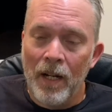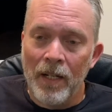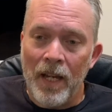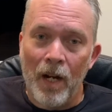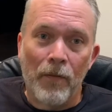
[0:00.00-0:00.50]

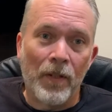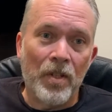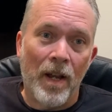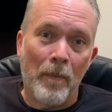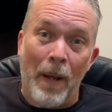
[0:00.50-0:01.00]
carefully
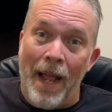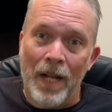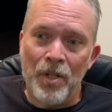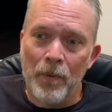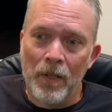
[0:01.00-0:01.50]
trying to
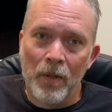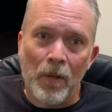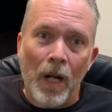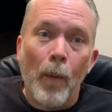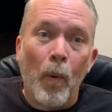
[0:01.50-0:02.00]
pass you a little
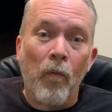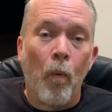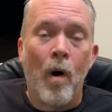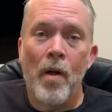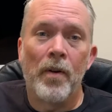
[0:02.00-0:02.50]
cup of
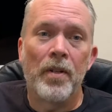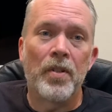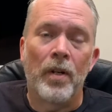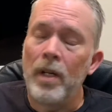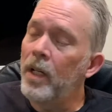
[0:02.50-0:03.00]
water to
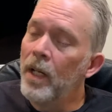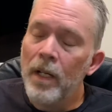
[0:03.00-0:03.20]
drink.